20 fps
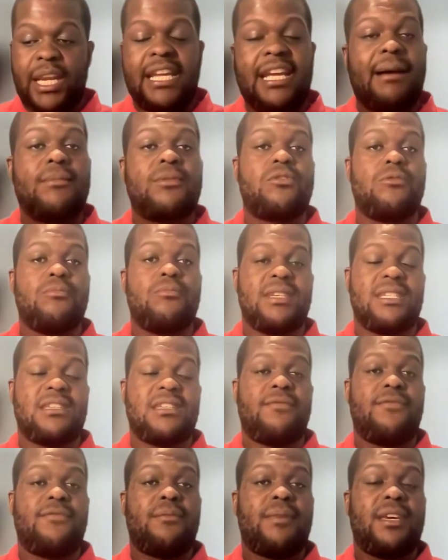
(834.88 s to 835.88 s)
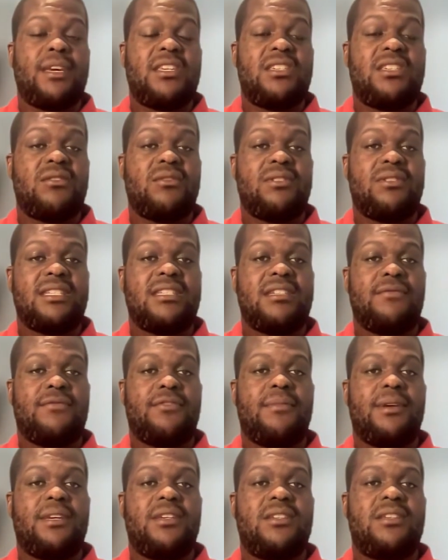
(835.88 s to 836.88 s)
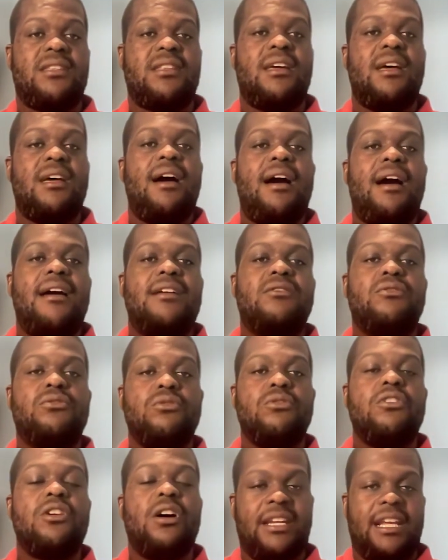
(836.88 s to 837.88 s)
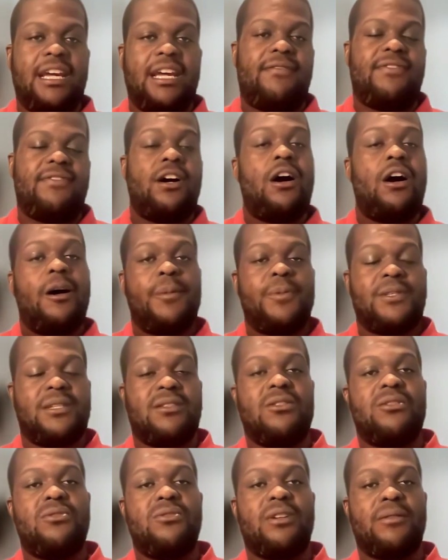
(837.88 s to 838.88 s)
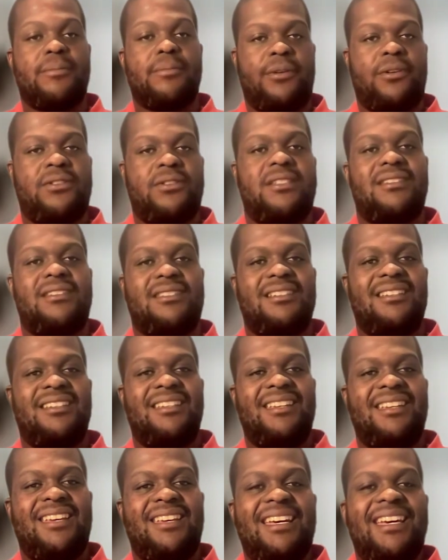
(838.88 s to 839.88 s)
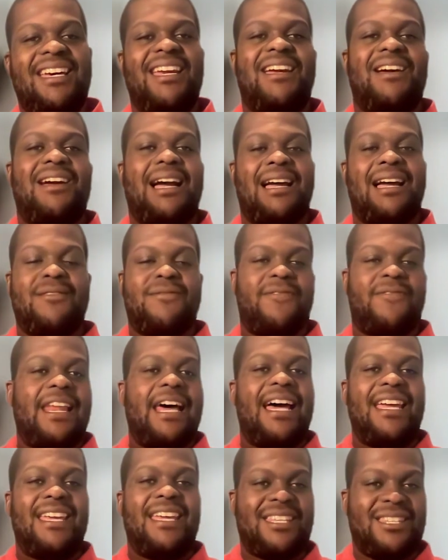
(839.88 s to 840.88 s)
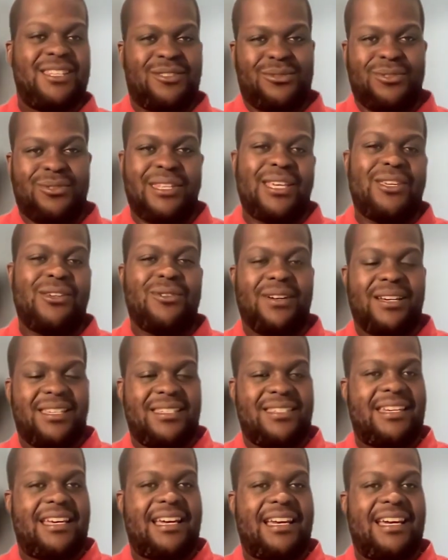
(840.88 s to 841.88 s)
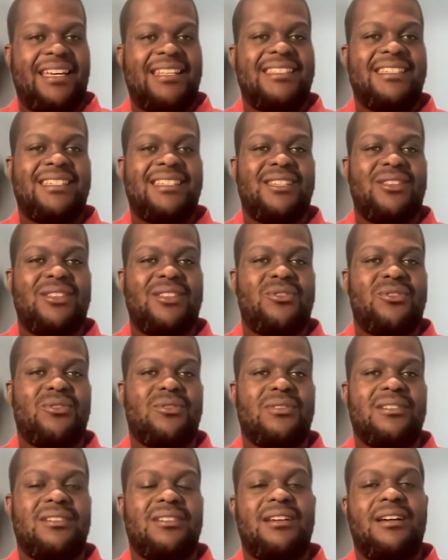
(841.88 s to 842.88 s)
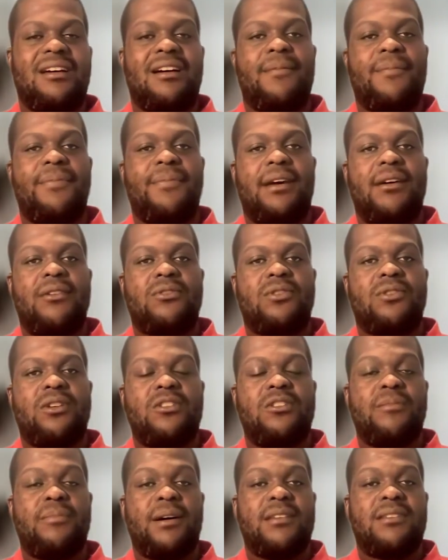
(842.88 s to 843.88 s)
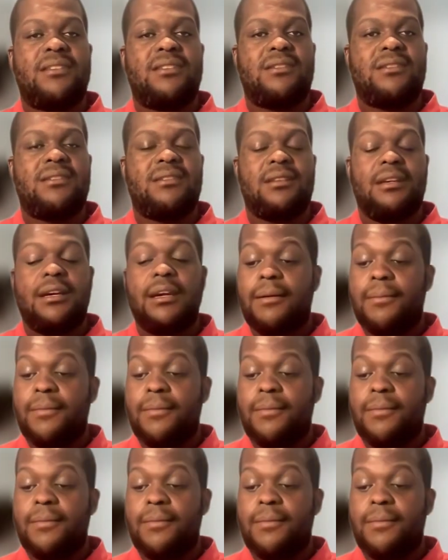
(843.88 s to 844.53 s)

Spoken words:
it comes to misinformation or disinformation, I do not have the option to report it. I fly into the US like I did in June. I was going to Boston,